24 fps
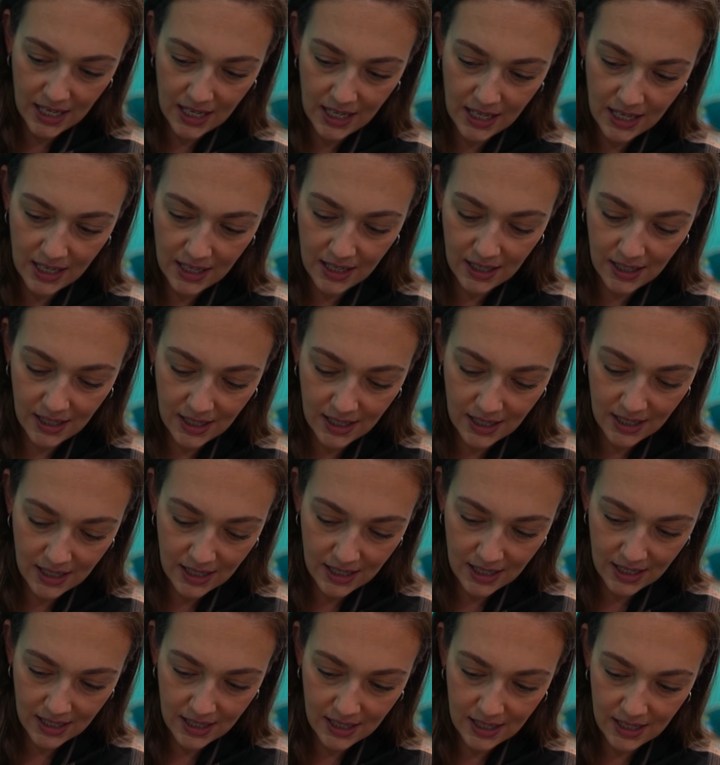
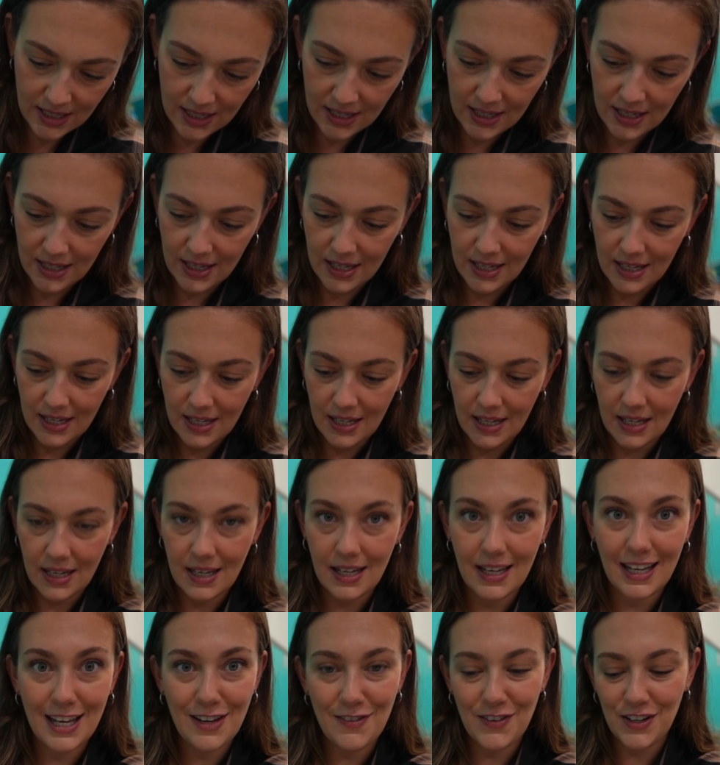
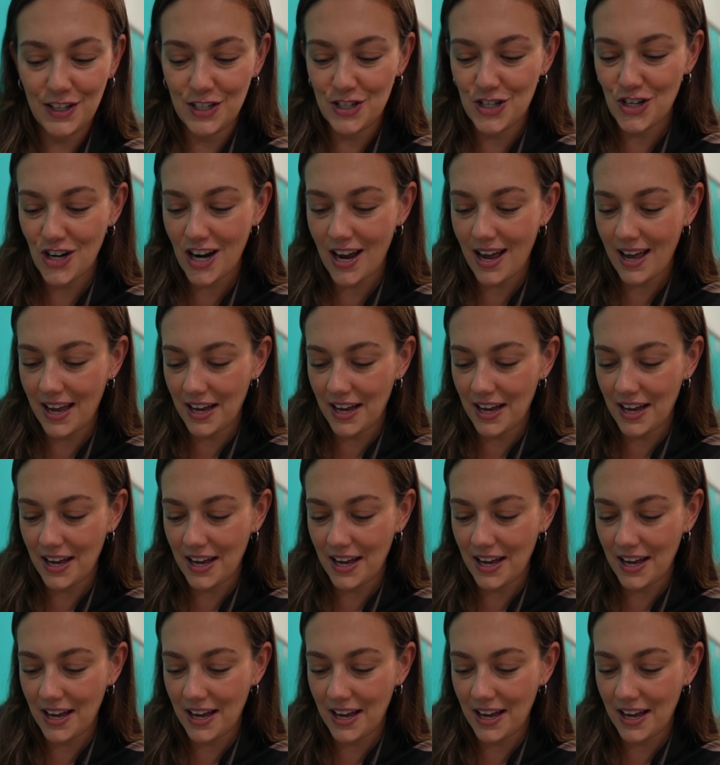and give it a try.